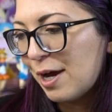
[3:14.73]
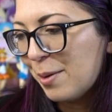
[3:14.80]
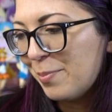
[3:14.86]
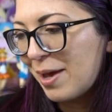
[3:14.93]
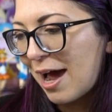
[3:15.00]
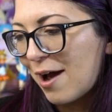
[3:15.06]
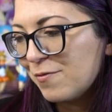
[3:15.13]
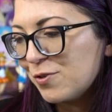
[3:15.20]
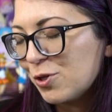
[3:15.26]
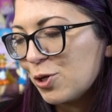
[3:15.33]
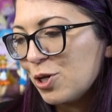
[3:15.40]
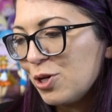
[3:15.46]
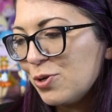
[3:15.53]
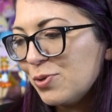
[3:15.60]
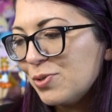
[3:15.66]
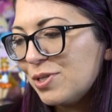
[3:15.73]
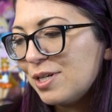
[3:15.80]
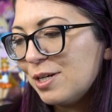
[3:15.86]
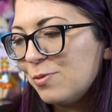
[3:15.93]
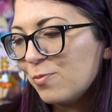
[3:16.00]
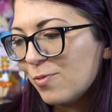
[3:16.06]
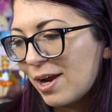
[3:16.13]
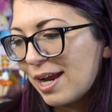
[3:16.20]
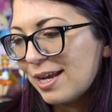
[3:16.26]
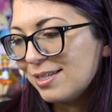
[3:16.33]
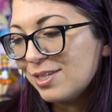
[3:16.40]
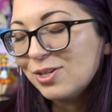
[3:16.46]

up after used in rain.